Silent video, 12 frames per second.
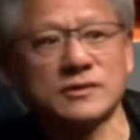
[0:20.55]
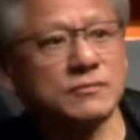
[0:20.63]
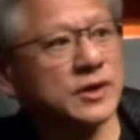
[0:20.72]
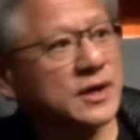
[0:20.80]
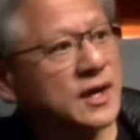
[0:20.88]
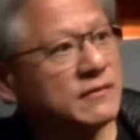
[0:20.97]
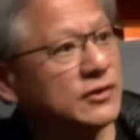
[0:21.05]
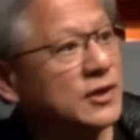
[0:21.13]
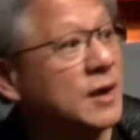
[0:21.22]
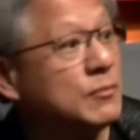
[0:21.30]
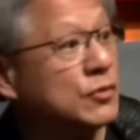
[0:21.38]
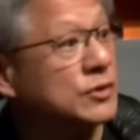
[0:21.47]
we're going to have a lot
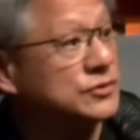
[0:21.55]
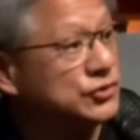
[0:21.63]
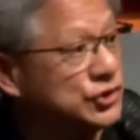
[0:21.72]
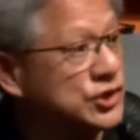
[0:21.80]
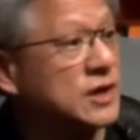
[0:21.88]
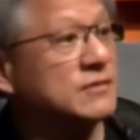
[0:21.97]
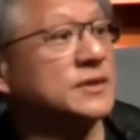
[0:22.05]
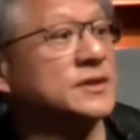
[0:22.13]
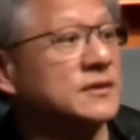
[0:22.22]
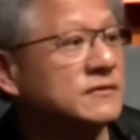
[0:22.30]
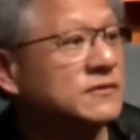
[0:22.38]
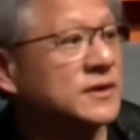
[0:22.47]
more
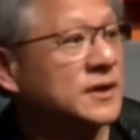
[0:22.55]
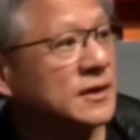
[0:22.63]
generative,